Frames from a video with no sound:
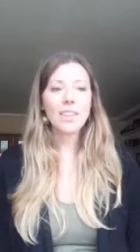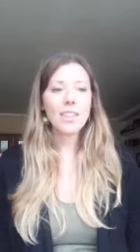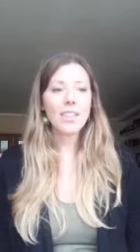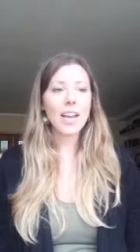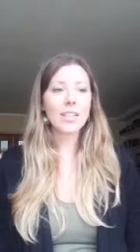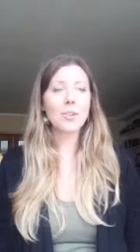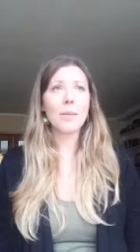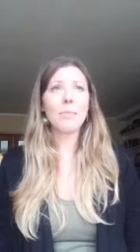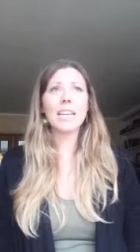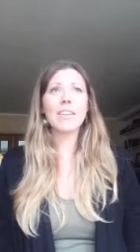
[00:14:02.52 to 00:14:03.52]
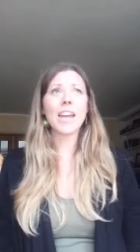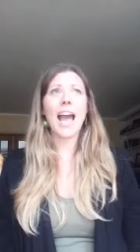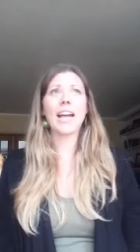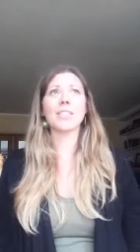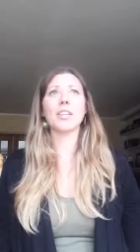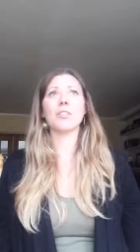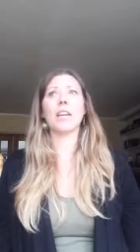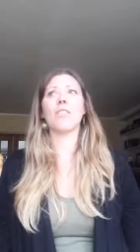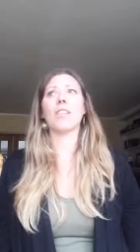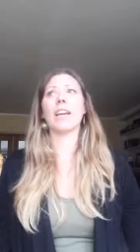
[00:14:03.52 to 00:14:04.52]
that's great. But even asking
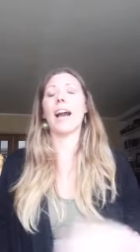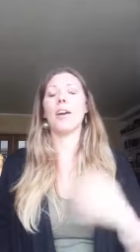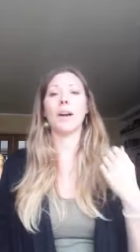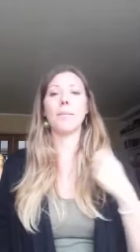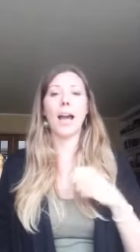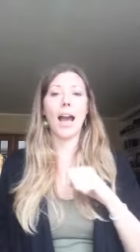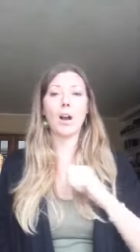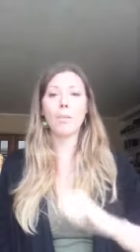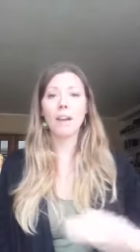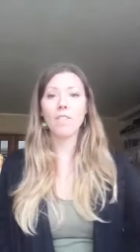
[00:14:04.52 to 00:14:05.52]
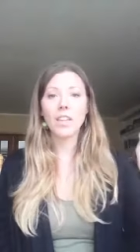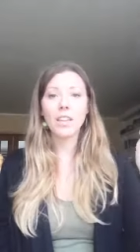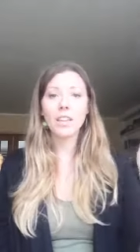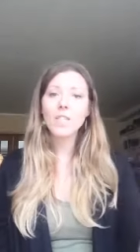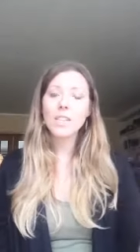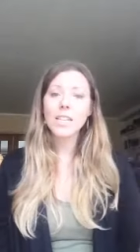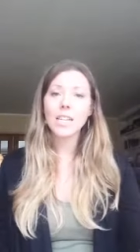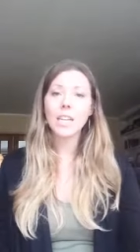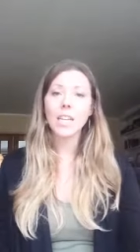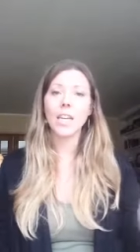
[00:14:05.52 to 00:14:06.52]
yourself, like, how, am how am I feeling
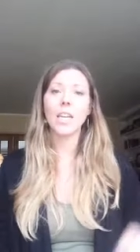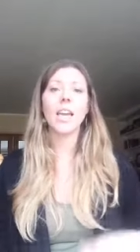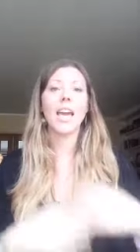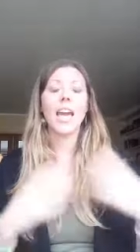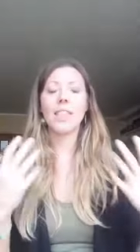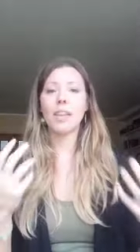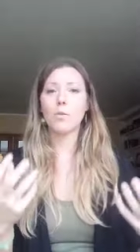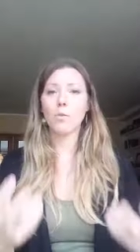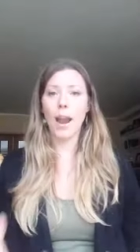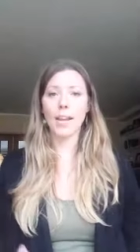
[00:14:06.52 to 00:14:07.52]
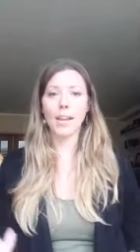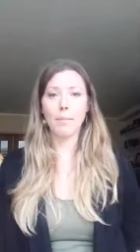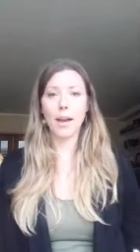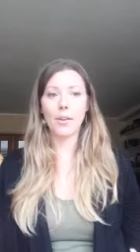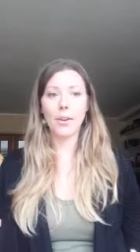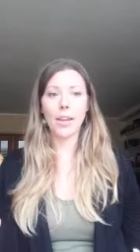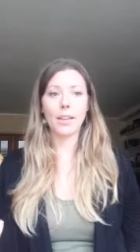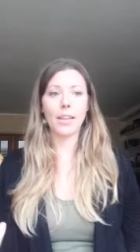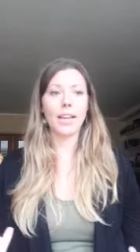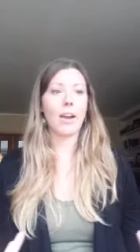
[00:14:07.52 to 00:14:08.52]
physically? And then writing about it.
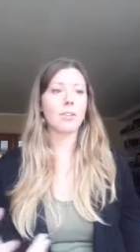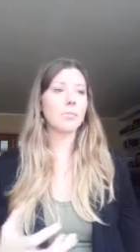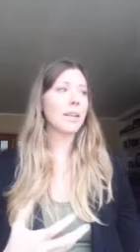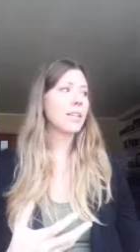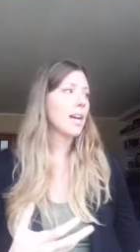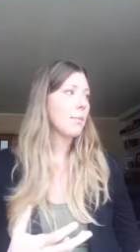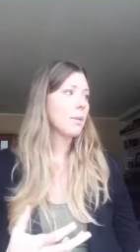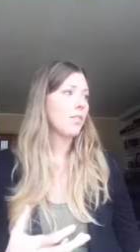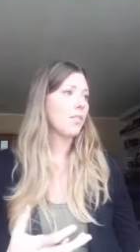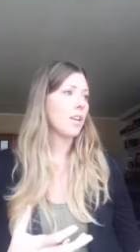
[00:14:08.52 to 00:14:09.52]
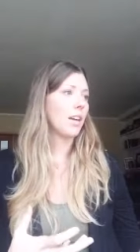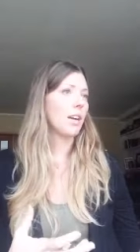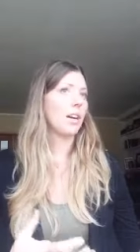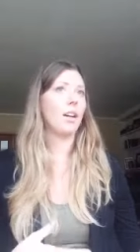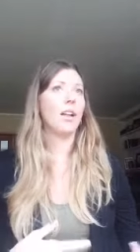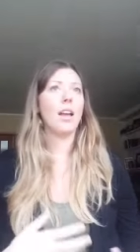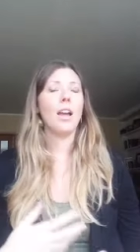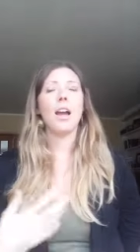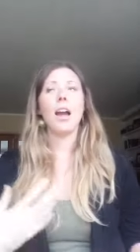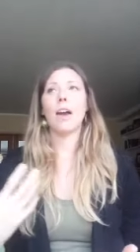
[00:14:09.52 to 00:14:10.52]
Like, how does my tummy feel?
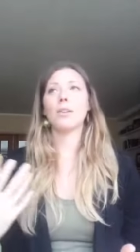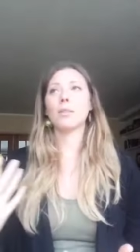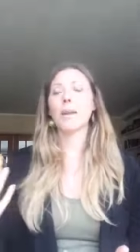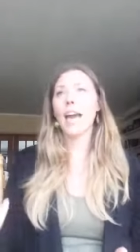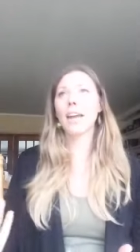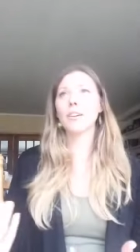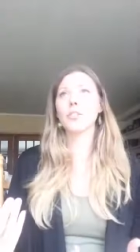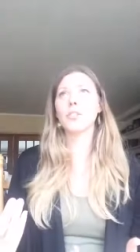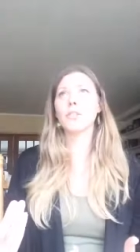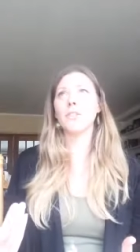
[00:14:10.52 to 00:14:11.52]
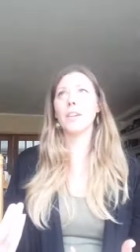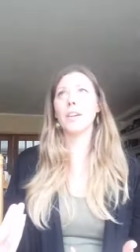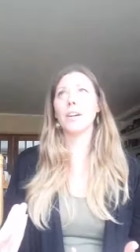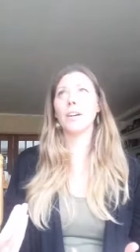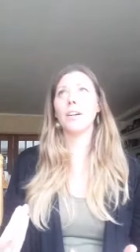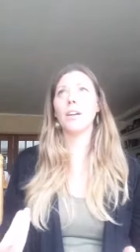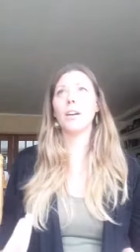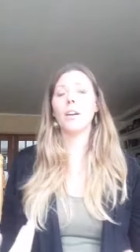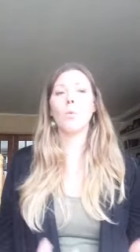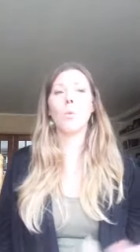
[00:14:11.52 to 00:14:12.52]
How does my energy feel?
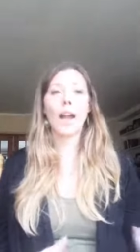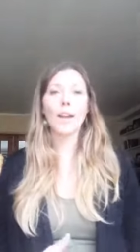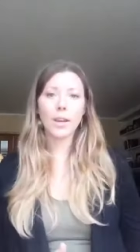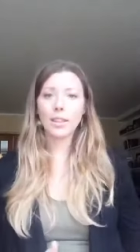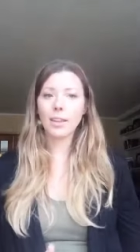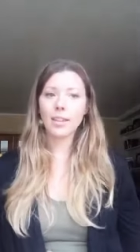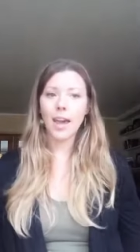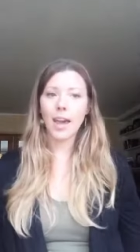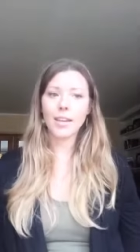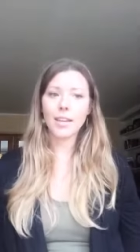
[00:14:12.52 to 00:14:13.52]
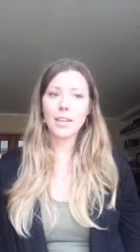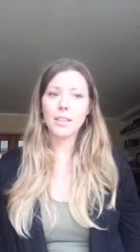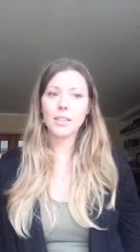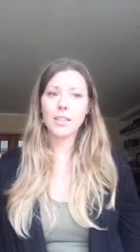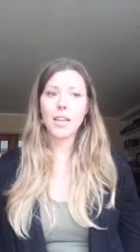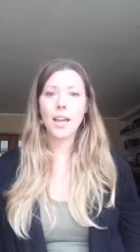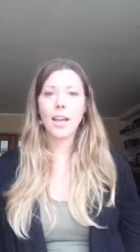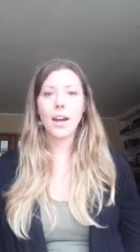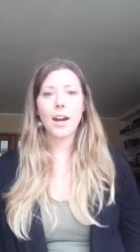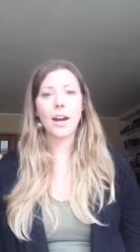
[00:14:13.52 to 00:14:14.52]
Why do I think that is?
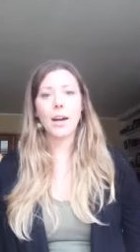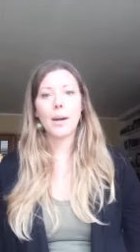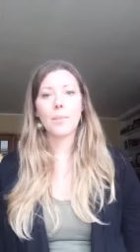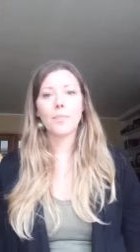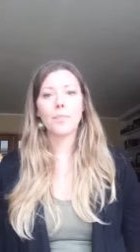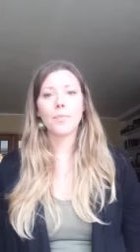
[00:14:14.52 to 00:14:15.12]
Um,